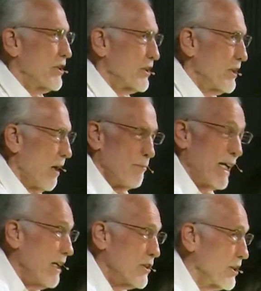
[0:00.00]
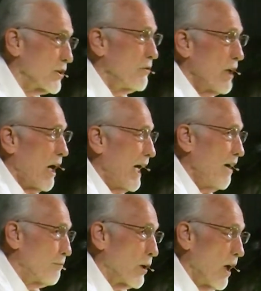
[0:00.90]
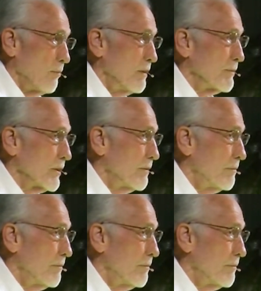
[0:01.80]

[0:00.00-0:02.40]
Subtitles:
is not. Marriages do not have problems.